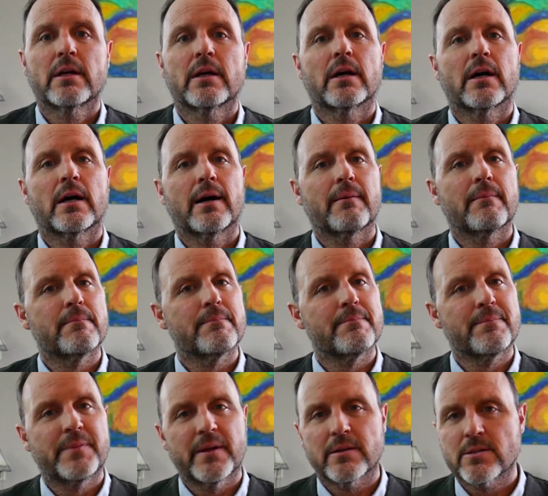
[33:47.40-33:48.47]

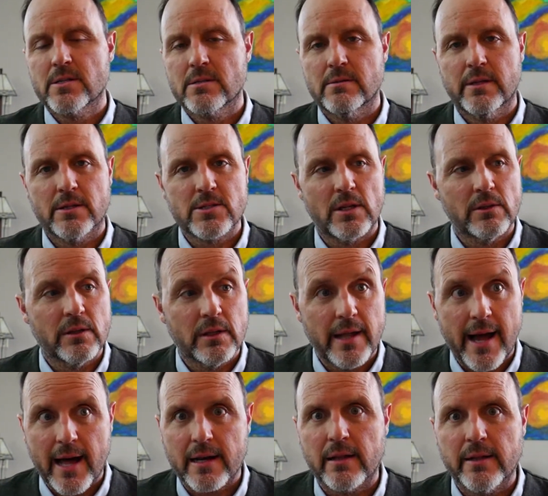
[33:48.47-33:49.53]
There's a
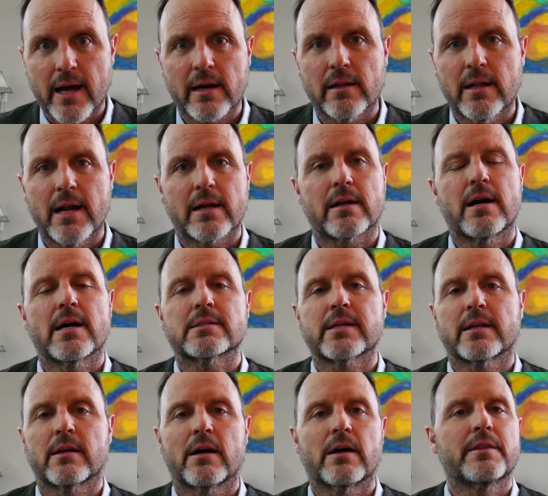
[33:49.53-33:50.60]
lot of content
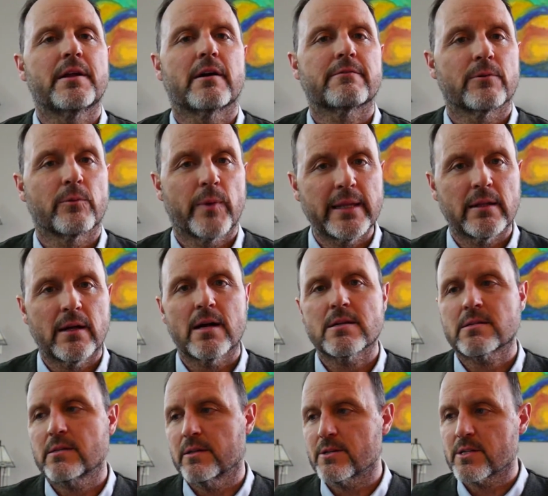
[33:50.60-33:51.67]
on there for weight loss.
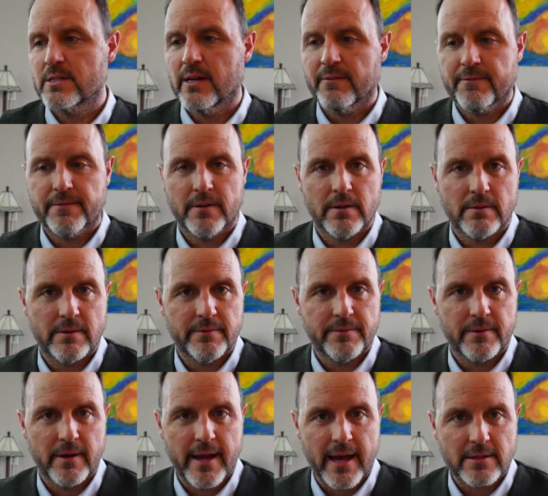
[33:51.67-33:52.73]
There's stuff
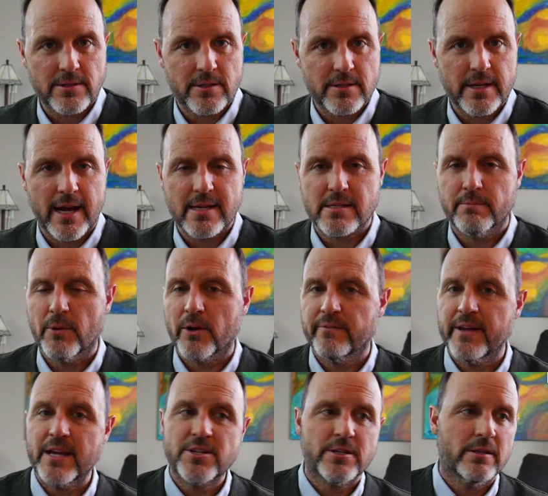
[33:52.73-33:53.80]
for exercise and
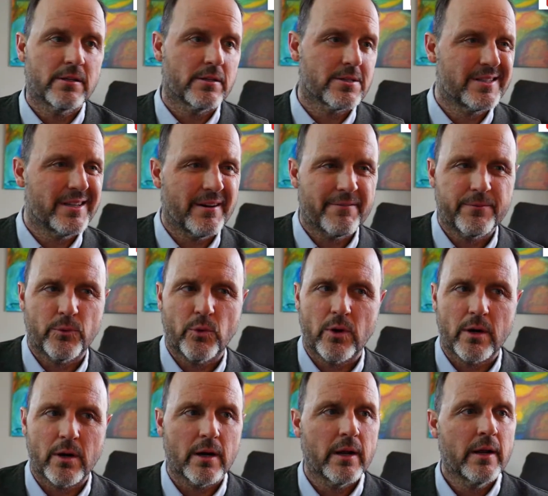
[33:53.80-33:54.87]
motivation. There's stuff
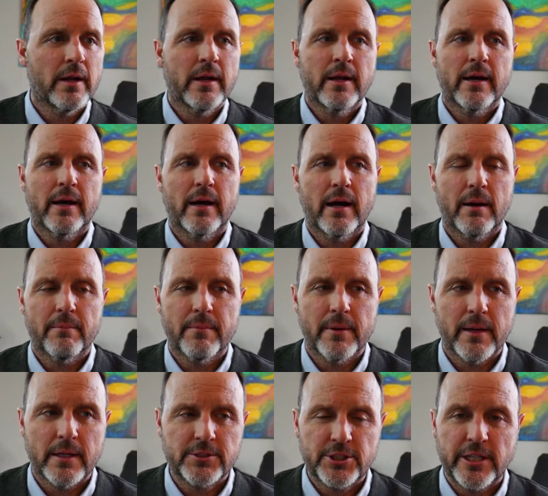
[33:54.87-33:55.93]
for
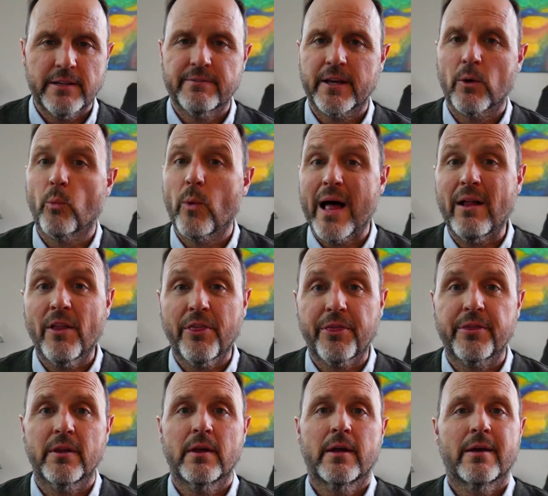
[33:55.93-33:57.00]
achieving wealth,
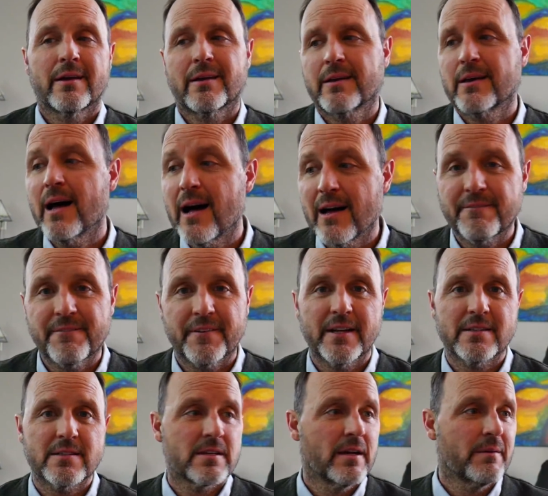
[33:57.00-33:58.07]

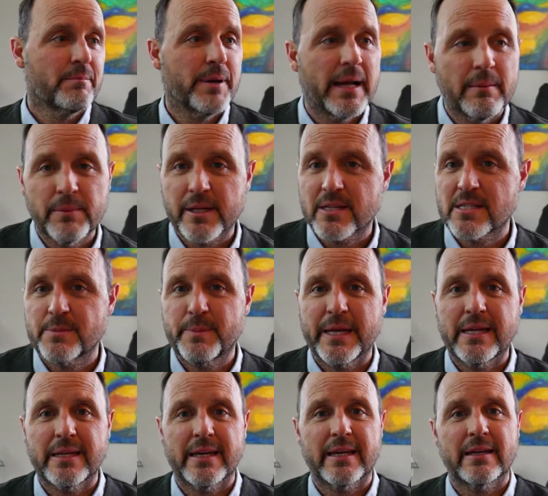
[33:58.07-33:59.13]
confidence, public
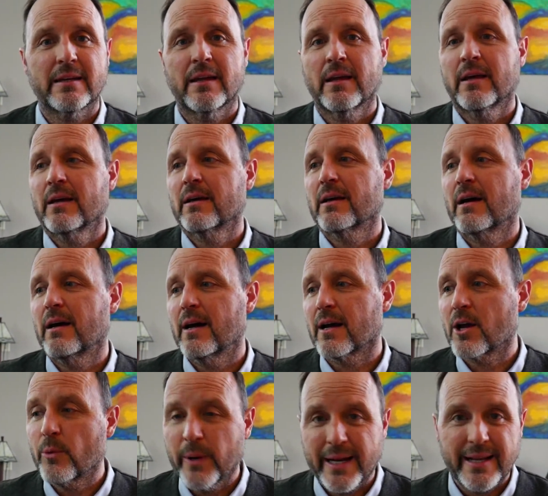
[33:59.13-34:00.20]
speaking,
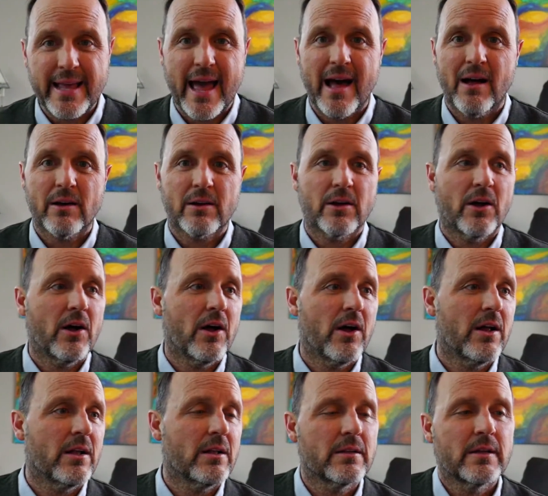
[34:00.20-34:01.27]
quitting
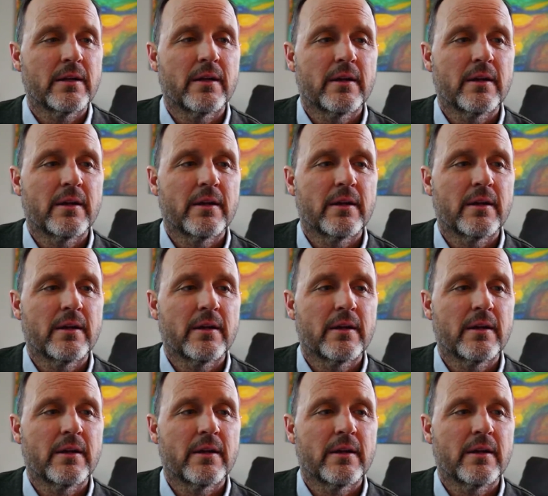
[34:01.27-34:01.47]
alcohol,